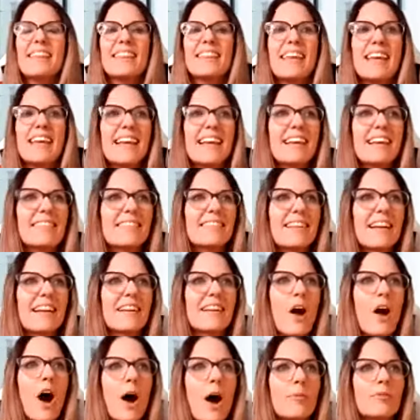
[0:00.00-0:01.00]
things and
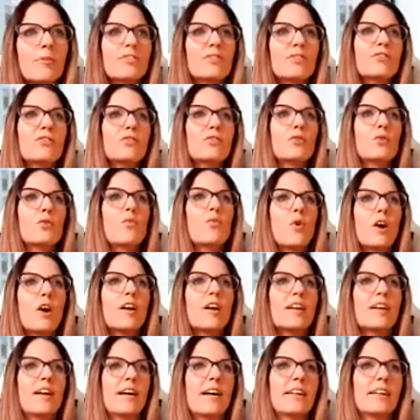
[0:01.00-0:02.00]
options to work
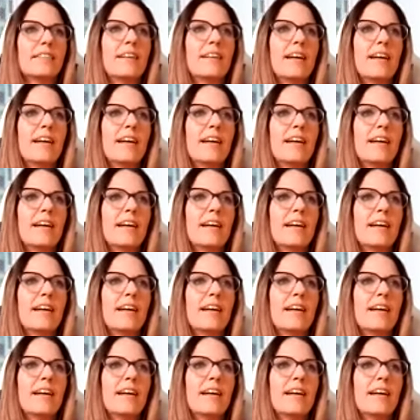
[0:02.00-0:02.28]
on